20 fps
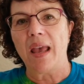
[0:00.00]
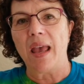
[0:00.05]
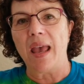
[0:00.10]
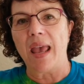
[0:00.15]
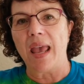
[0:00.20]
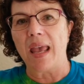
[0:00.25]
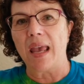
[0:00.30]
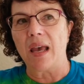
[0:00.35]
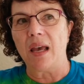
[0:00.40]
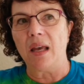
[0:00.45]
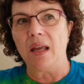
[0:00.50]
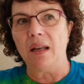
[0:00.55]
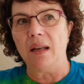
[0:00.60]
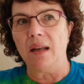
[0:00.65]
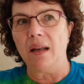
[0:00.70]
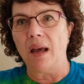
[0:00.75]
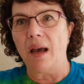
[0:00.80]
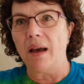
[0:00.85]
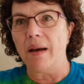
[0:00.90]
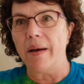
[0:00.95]
And
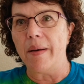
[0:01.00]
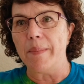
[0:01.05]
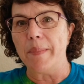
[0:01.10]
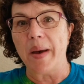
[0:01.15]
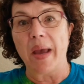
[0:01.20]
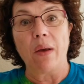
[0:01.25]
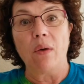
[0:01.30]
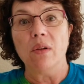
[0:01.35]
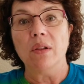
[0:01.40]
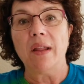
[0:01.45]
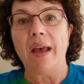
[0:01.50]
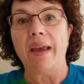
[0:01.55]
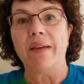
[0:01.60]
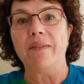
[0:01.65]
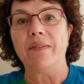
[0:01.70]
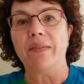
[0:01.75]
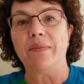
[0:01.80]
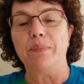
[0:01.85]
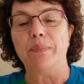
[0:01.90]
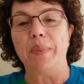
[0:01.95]
my whole
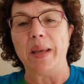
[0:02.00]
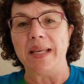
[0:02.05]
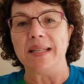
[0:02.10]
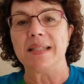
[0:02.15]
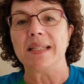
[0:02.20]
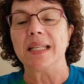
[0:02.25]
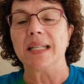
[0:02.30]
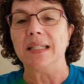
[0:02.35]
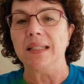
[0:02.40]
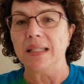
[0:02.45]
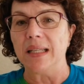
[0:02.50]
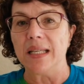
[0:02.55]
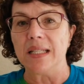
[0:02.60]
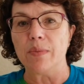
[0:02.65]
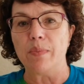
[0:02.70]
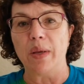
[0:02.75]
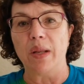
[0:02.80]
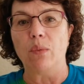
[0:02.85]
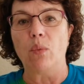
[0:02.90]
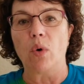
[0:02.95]
life basically has
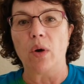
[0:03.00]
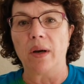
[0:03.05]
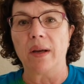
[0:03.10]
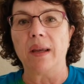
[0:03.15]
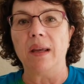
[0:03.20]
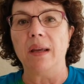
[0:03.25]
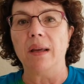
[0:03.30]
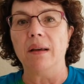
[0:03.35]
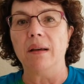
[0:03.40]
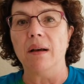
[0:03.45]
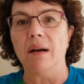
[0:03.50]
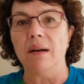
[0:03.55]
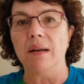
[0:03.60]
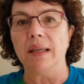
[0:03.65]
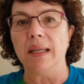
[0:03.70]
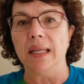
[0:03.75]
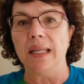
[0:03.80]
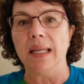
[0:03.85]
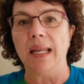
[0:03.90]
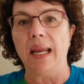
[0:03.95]
been working
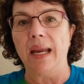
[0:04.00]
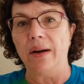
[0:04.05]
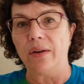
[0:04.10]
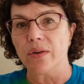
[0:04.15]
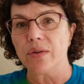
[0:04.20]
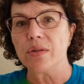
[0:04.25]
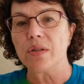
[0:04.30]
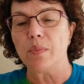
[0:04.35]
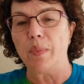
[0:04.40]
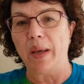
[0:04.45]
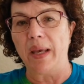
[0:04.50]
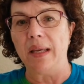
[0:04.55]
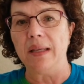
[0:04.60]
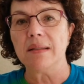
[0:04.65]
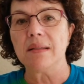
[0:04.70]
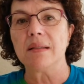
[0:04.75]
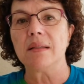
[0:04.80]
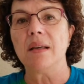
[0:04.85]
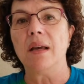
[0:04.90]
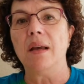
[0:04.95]
in
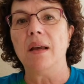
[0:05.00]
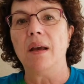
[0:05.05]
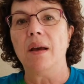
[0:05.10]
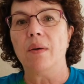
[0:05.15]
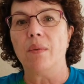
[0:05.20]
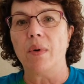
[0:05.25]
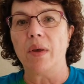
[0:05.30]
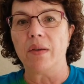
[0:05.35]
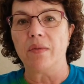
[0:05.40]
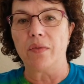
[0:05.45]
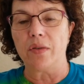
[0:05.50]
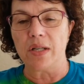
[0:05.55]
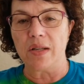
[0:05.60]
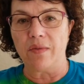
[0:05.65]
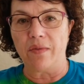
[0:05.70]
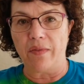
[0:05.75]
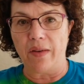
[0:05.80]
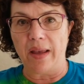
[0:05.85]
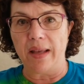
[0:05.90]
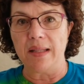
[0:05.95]
aerospace, whether for
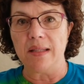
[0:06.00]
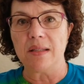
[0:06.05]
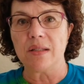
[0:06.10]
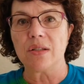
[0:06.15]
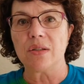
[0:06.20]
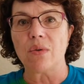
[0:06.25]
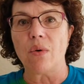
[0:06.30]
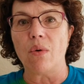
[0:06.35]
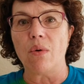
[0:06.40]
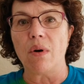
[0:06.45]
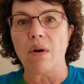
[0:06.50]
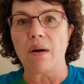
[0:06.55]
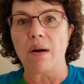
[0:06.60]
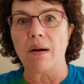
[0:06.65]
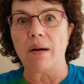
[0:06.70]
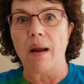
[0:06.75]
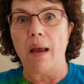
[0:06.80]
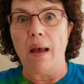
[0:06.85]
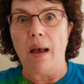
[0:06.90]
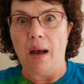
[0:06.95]
defense
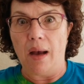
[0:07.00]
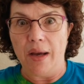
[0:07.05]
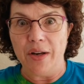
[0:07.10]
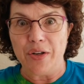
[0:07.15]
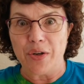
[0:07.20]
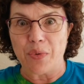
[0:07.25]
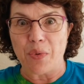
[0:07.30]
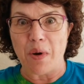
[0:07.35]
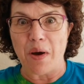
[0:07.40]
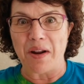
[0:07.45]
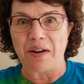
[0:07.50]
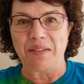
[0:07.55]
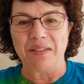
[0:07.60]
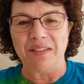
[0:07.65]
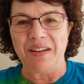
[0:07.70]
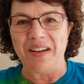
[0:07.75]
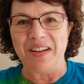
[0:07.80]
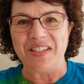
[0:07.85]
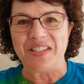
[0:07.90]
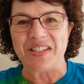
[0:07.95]
or underwater
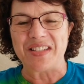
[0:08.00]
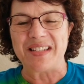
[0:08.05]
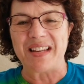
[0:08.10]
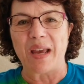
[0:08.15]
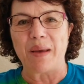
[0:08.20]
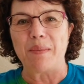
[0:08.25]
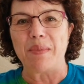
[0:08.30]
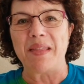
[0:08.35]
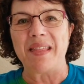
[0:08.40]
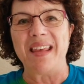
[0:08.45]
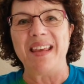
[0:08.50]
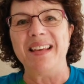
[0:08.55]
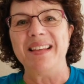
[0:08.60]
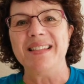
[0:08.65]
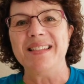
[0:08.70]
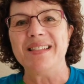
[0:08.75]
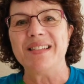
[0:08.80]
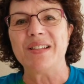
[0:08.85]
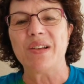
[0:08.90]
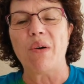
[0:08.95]
launch type
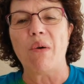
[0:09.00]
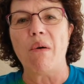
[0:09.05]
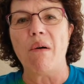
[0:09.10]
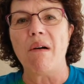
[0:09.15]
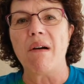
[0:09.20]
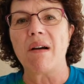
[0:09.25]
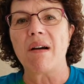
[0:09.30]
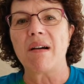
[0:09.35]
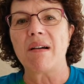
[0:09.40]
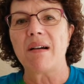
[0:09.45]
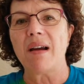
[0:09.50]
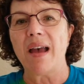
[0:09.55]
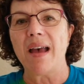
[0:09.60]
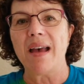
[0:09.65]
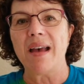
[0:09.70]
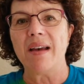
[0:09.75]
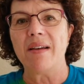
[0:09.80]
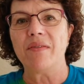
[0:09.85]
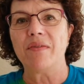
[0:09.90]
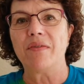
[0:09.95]
things,
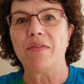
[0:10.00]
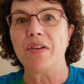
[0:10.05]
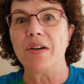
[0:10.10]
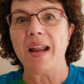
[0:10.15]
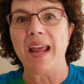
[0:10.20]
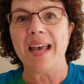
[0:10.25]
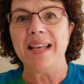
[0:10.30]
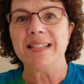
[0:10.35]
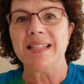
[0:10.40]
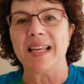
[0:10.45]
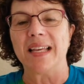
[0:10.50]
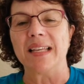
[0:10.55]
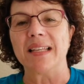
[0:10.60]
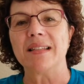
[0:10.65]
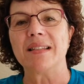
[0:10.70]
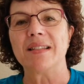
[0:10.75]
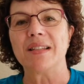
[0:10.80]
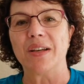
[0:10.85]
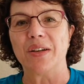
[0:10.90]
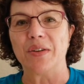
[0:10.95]
or for NASA.
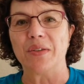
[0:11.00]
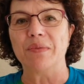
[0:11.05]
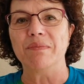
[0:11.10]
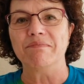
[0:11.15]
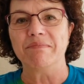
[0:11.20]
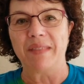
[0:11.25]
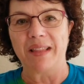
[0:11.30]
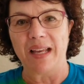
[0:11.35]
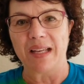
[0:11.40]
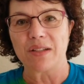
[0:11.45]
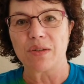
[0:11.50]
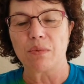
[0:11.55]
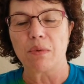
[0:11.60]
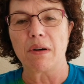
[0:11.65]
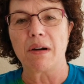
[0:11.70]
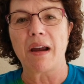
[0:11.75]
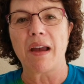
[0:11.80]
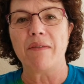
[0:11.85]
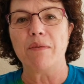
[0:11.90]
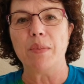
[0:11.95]
So that's
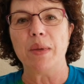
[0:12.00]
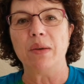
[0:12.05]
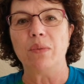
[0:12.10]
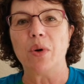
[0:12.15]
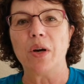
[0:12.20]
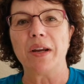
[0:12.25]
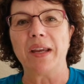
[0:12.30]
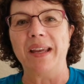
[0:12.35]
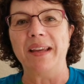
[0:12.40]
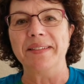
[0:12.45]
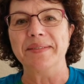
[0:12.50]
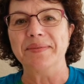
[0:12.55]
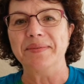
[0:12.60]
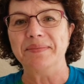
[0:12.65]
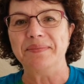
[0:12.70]
where I've been working.